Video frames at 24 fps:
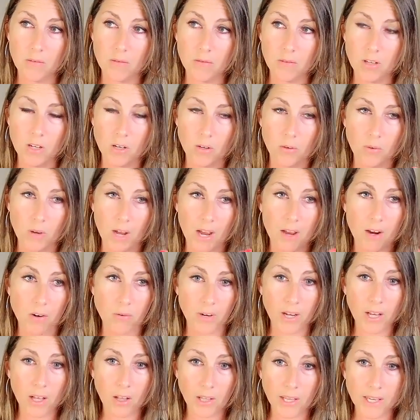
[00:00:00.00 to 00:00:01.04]
you know,
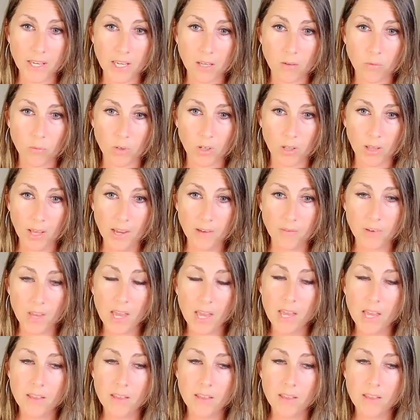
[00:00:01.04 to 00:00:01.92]
IRL, like in real life,